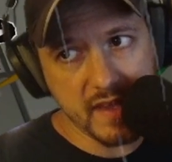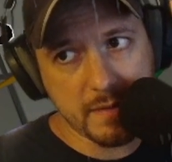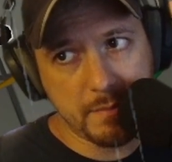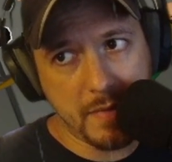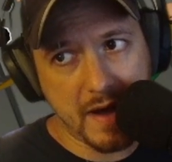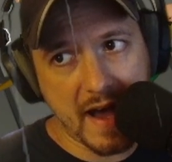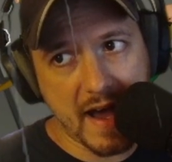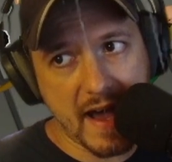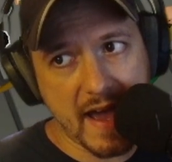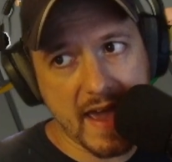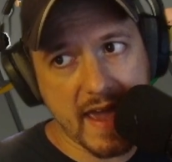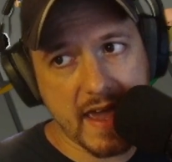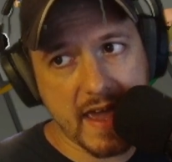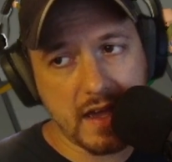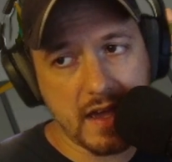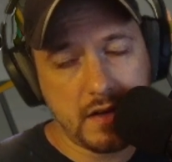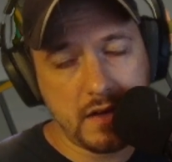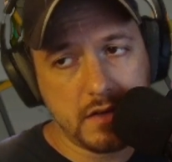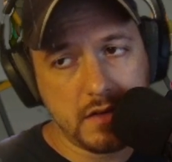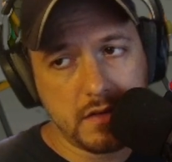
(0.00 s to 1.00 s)
my
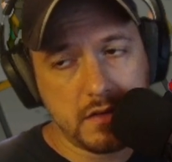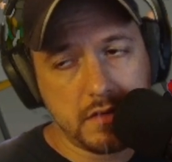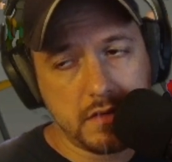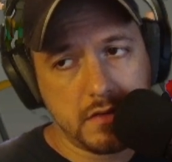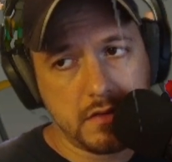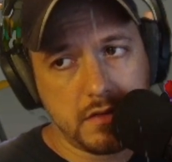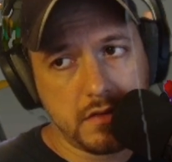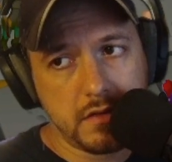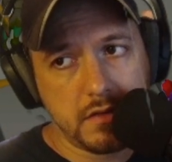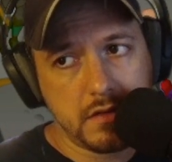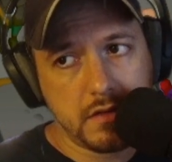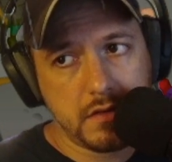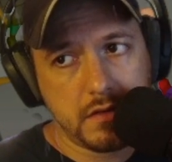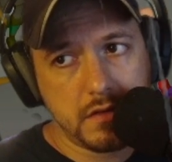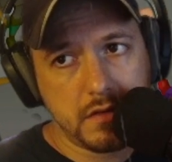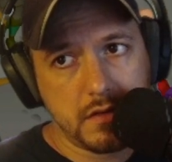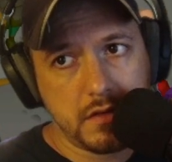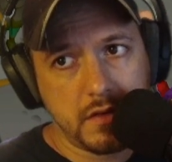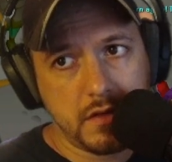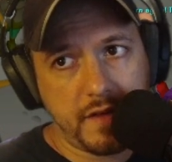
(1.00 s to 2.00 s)

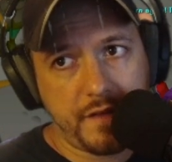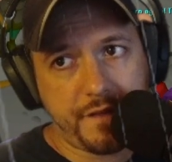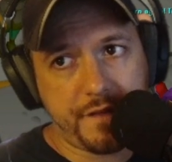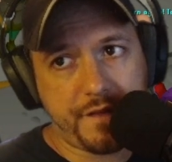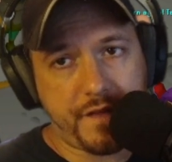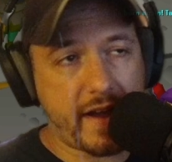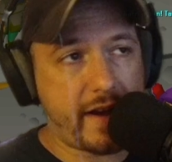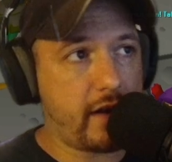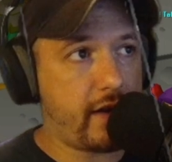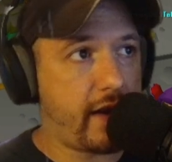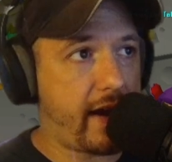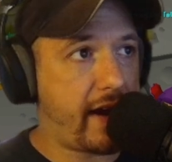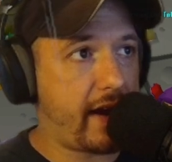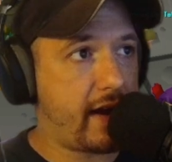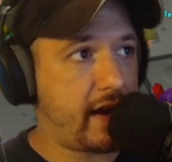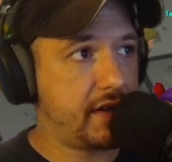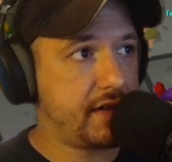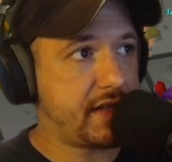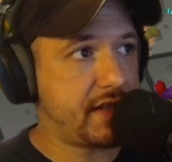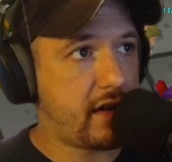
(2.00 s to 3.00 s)
fire
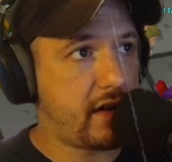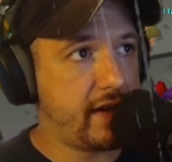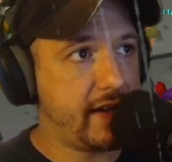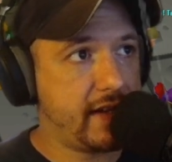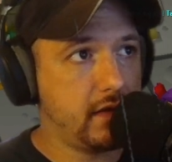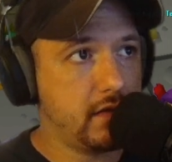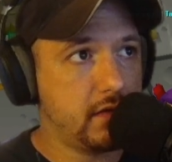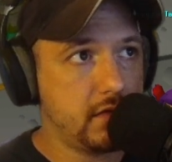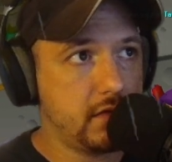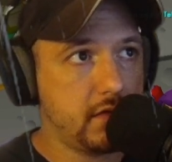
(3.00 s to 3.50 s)
air selling,